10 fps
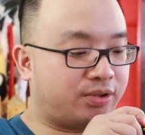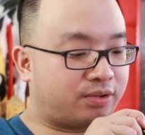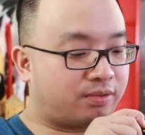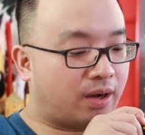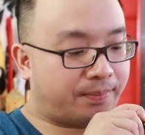should
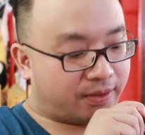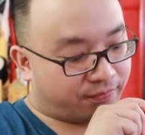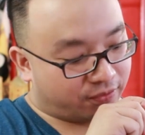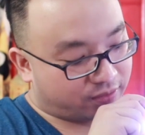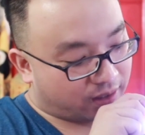drop it a
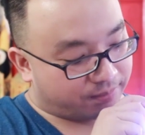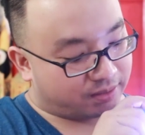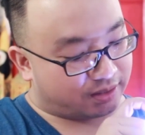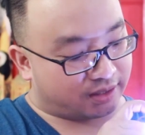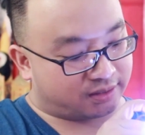few times,
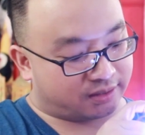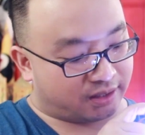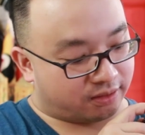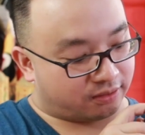and let's see,